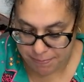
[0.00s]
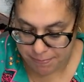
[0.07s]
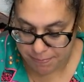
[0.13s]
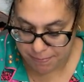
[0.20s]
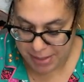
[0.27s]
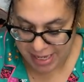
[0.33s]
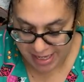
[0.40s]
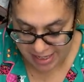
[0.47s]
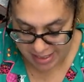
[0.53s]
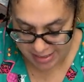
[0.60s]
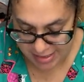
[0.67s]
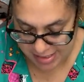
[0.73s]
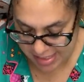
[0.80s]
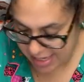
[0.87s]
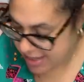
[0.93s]

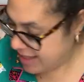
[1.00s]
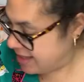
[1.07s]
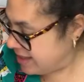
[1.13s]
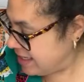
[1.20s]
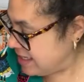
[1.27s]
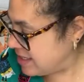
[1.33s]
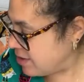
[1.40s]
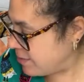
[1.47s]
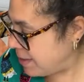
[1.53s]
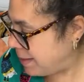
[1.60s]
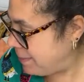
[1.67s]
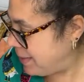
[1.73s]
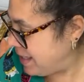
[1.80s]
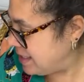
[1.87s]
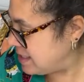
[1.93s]
pins, and then these are my
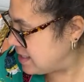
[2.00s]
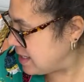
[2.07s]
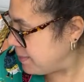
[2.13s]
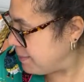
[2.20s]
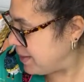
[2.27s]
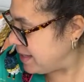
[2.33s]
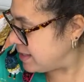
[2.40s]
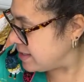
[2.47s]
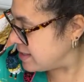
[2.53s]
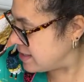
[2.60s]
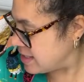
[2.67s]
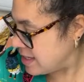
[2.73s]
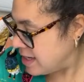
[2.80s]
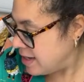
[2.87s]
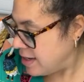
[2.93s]
piecing pins.
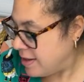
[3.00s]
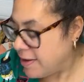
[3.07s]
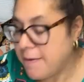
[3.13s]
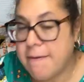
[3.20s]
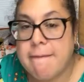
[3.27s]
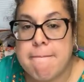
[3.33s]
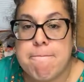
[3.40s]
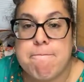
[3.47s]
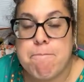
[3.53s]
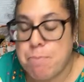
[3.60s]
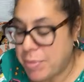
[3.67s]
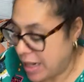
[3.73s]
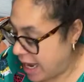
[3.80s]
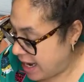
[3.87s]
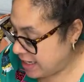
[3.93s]

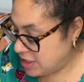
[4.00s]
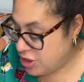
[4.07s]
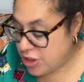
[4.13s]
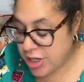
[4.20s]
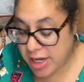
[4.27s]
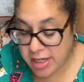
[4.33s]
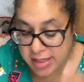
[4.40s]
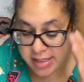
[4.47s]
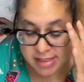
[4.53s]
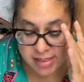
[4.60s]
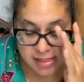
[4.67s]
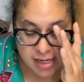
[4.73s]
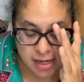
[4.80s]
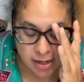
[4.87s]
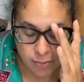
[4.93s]
I
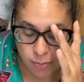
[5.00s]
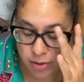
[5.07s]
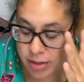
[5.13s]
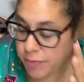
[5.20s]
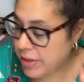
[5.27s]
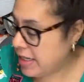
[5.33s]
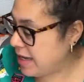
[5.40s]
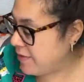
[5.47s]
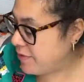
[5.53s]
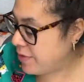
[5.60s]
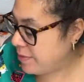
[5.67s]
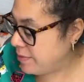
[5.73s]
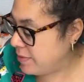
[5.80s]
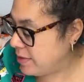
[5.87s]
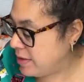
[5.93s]
just, what did we get
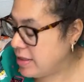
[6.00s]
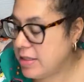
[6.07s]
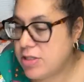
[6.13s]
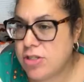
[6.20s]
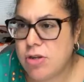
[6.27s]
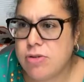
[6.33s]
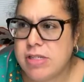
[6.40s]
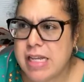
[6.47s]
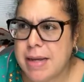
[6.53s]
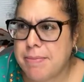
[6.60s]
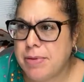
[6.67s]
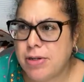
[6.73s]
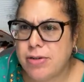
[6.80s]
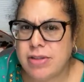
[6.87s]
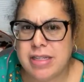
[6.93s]
from So
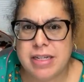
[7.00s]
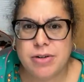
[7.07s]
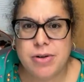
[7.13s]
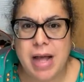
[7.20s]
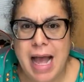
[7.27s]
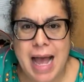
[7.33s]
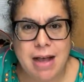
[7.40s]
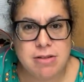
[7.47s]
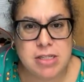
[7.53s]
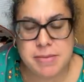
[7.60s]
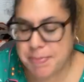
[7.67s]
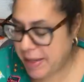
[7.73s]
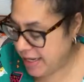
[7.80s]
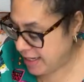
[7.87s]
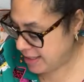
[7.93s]
Sampler? Little house
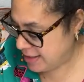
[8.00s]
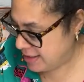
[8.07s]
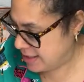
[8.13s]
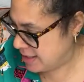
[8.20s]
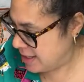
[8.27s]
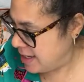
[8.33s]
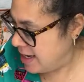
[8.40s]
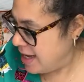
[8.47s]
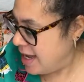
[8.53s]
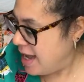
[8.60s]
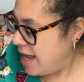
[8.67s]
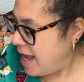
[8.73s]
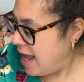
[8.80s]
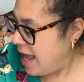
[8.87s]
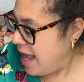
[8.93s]
pins,
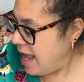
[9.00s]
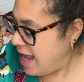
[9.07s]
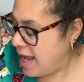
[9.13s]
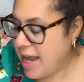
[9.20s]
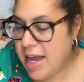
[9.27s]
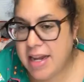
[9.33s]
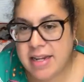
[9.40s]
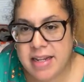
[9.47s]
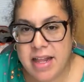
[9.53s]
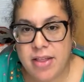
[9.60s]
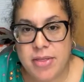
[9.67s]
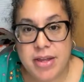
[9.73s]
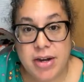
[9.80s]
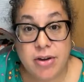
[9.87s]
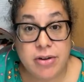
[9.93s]
and
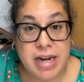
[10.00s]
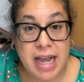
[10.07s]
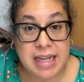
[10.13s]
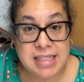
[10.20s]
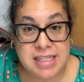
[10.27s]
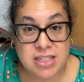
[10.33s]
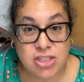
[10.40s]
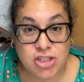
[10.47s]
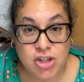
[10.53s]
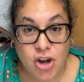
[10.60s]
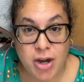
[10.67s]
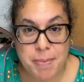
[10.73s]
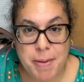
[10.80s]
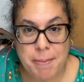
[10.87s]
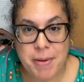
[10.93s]
they're nice and
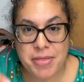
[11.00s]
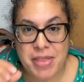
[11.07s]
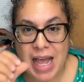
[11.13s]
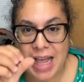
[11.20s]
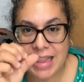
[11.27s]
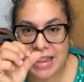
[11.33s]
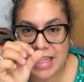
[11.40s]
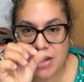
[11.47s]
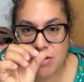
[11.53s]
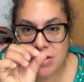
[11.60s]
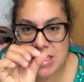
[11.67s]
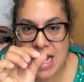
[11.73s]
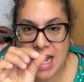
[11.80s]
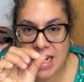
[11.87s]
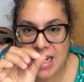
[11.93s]
sharp, but that little
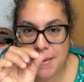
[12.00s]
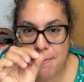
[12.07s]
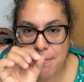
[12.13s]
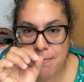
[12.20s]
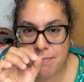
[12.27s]
tiny